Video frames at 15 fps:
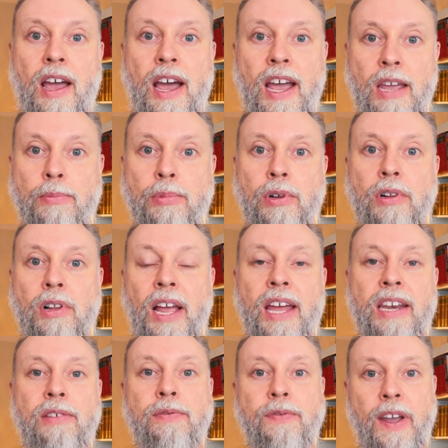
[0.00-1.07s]
able
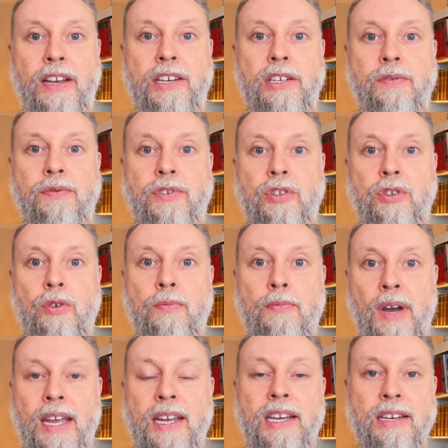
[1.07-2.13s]
and effective to
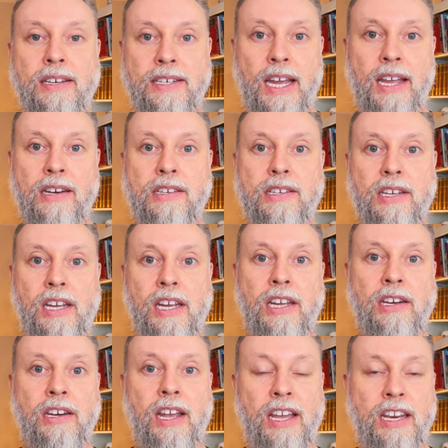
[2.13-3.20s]
make a dent
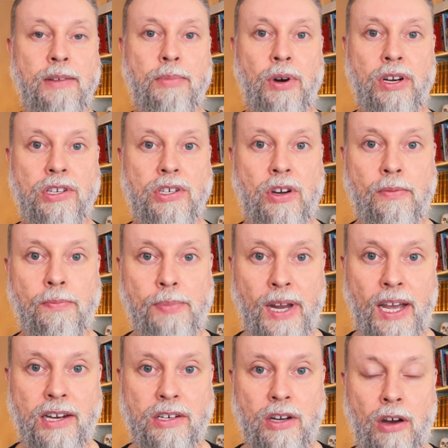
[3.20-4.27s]
in anybody's
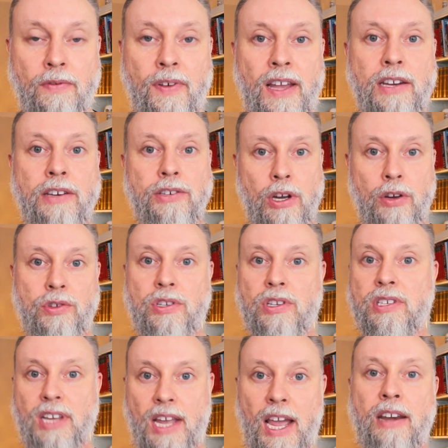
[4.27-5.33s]
complaint of
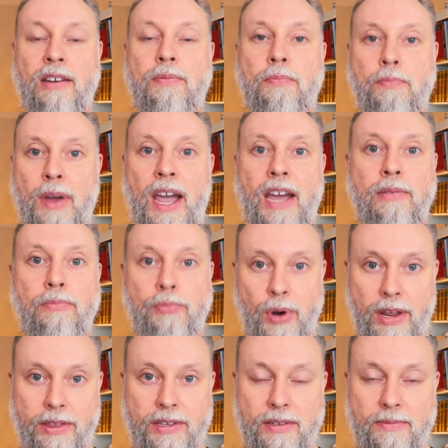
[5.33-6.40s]
halitosis and bad
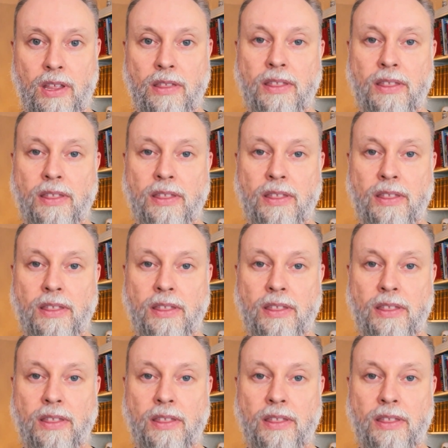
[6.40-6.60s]
breath.